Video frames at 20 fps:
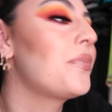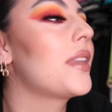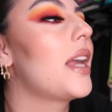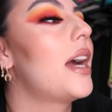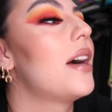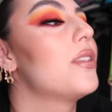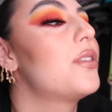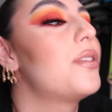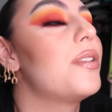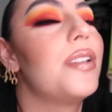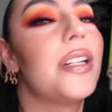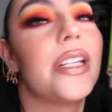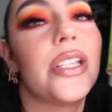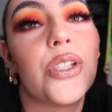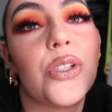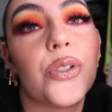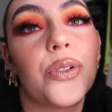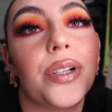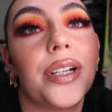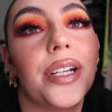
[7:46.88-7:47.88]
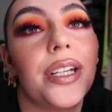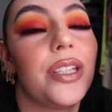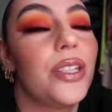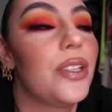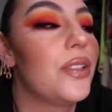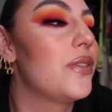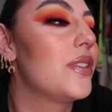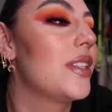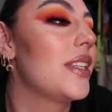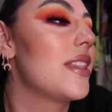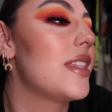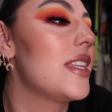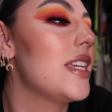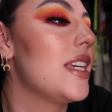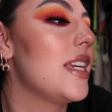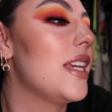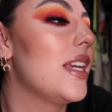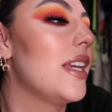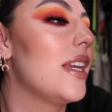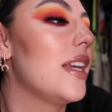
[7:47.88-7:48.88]
I also enjoy using
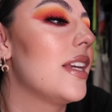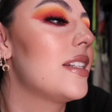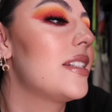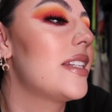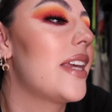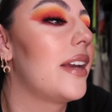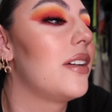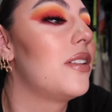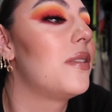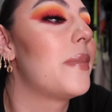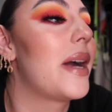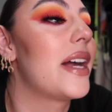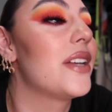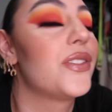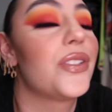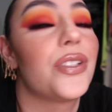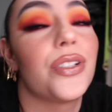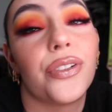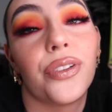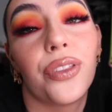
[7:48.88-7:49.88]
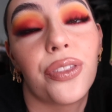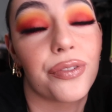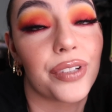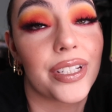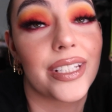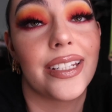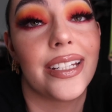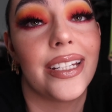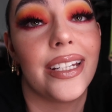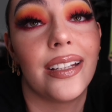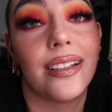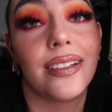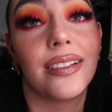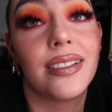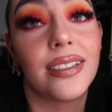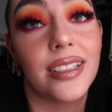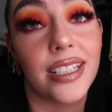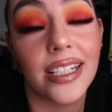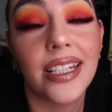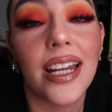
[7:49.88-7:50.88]
the Tangle Master 3D,
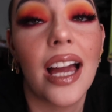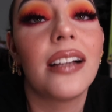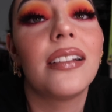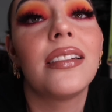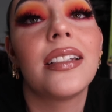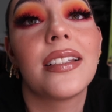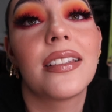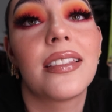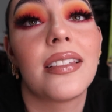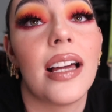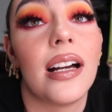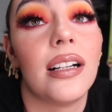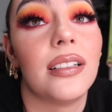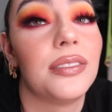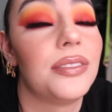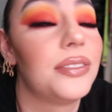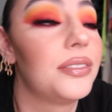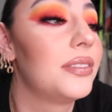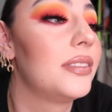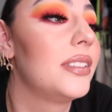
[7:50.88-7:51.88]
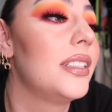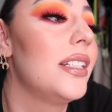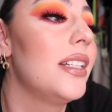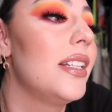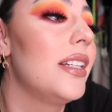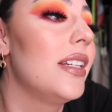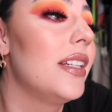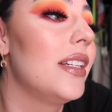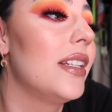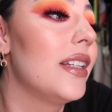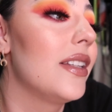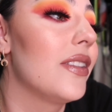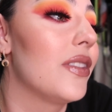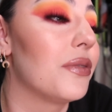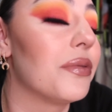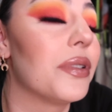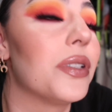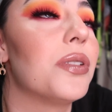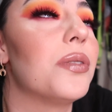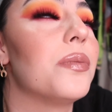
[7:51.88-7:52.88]
detangling stuff, the
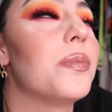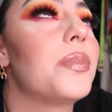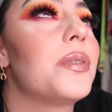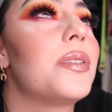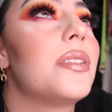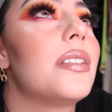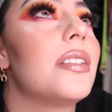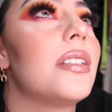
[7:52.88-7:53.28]
ropes.